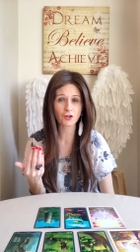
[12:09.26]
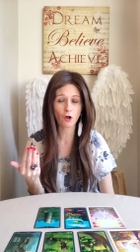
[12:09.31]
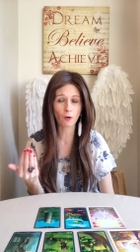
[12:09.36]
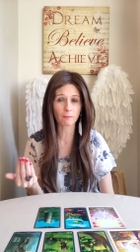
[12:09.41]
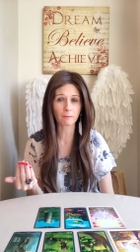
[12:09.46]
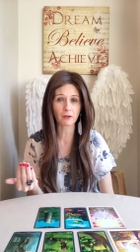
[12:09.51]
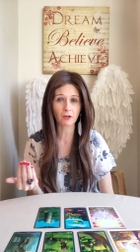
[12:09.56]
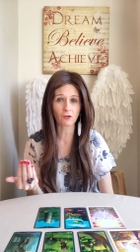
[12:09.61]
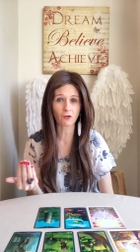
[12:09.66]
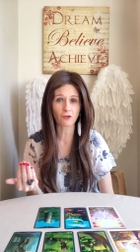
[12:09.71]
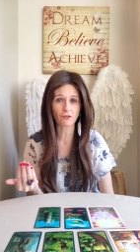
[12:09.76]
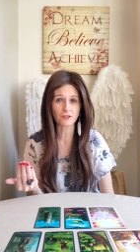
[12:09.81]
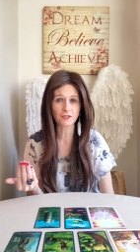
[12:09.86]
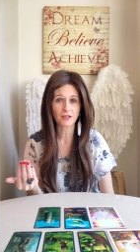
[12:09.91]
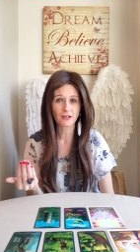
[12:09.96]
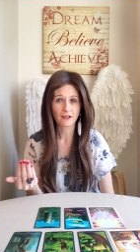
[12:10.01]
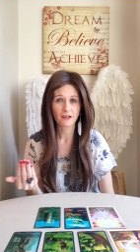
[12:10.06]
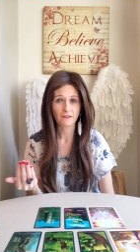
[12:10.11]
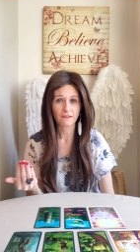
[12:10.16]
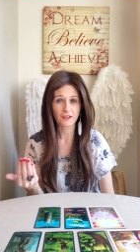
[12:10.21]
not because
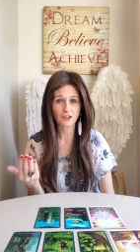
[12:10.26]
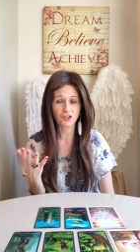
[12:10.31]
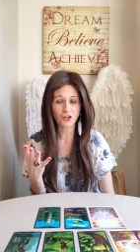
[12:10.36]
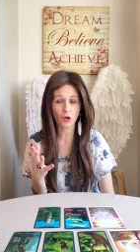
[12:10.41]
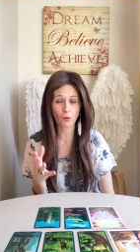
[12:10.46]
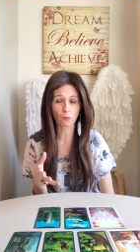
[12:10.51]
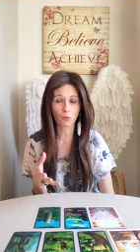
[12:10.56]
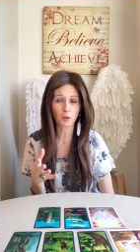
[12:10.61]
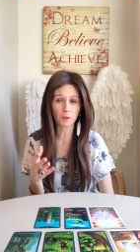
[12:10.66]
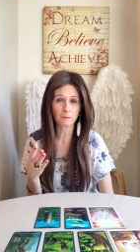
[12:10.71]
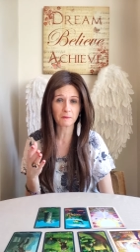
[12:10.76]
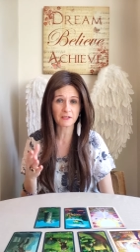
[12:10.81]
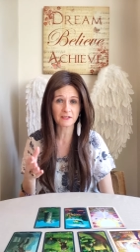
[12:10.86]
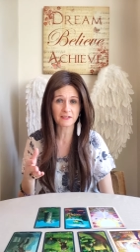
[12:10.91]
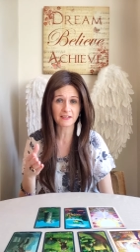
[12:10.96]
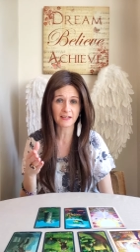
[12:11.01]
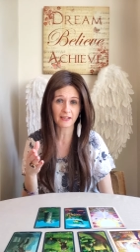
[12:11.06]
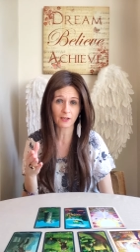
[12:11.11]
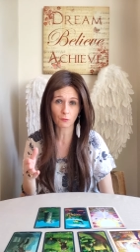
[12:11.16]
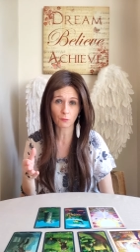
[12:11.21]
they don't want to be
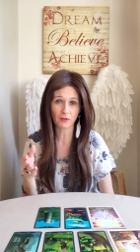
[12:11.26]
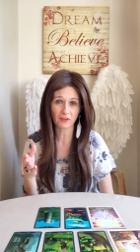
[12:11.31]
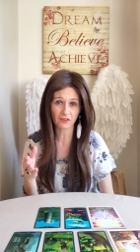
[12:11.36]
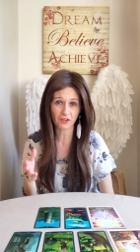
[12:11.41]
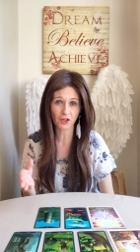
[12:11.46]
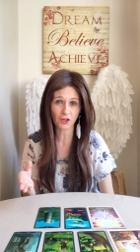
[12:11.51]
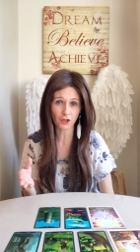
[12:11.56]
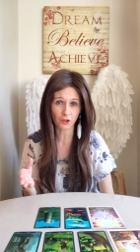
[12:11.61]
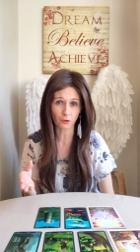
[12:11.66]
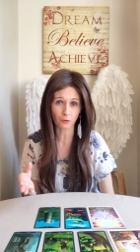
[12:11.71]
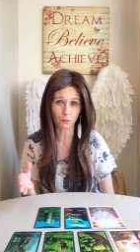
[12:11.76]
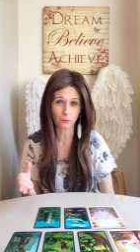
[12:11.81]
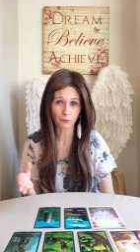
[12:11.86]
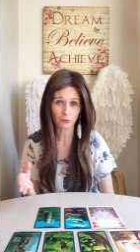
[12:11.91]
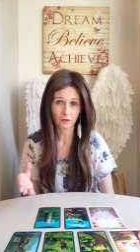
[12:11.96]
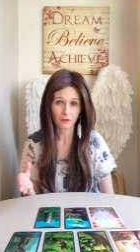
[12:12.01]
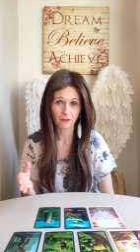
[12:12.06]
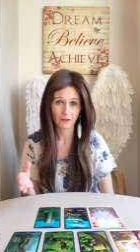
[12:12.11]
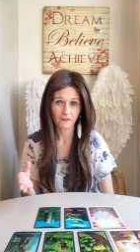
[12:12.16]
seen with you.